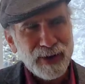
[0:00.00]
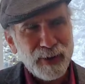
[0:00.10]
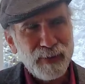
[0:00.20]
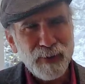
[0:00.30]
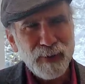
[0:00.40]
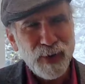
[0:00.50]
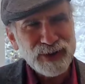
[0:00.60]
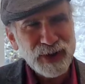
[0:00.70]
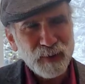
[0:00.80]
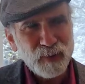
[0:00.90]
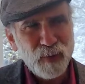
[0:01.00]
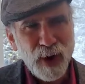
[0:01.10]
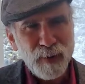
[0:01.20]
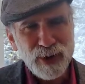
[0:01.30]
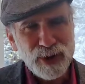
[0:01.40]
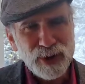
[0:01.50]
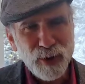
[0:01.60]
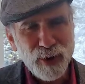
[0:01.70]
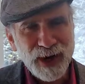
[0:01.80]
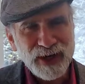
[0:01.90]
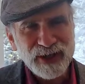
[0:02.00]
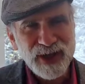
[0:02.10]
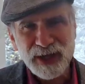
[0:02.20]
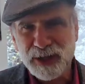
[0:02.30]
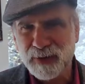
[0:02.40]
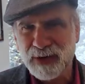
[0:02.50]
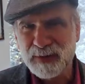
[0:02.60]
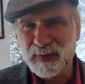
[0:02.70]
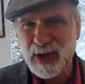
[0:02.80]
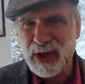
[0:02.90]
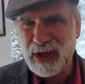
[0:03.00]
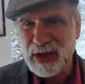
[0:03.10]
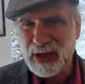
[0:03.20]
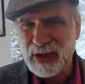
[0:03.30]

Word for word: uh, what was it? What would your accessories be?